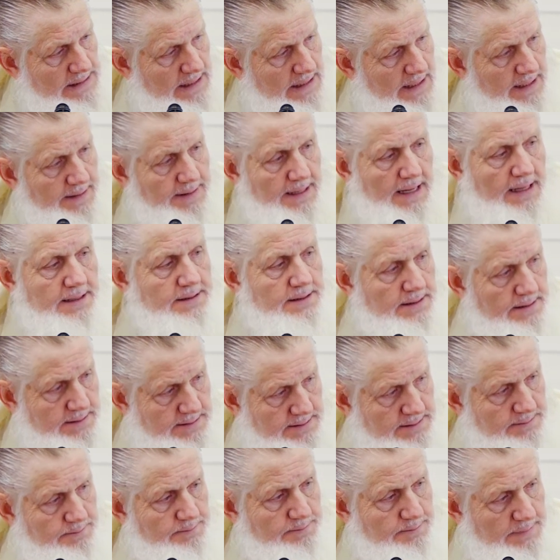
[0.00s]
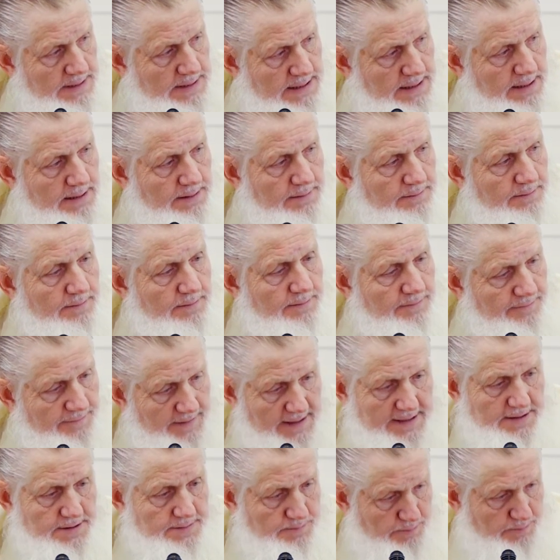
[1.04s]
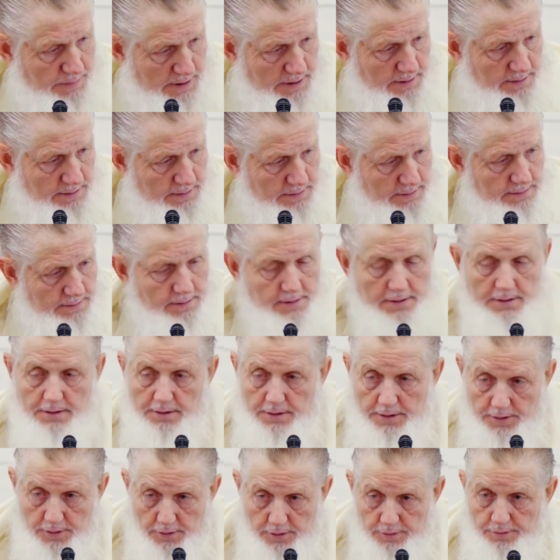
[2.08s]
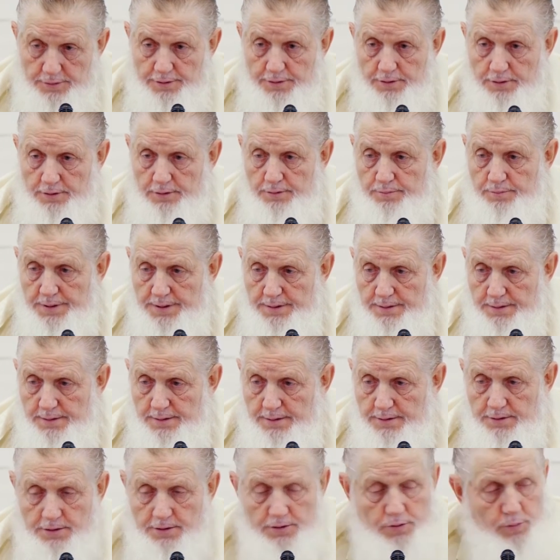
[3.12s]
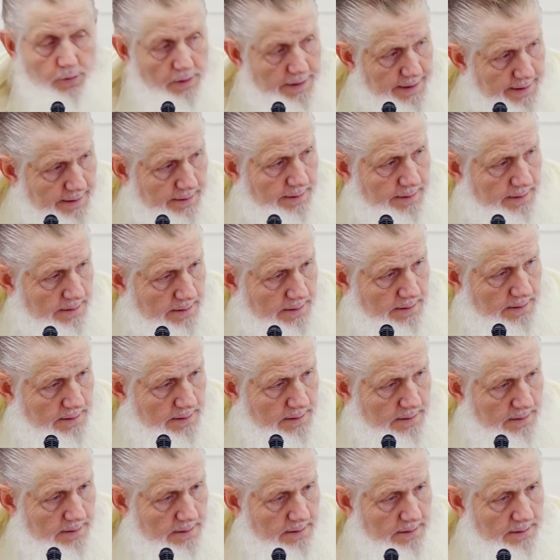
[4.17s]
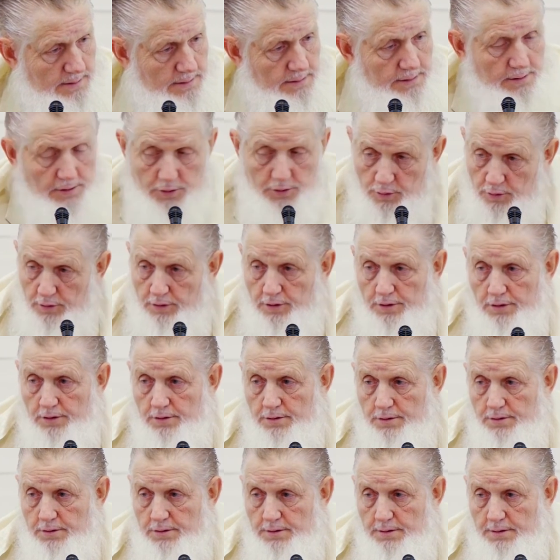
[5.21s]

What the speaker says: And that doesn't mean Facebook, YouTube, Twitter, Google.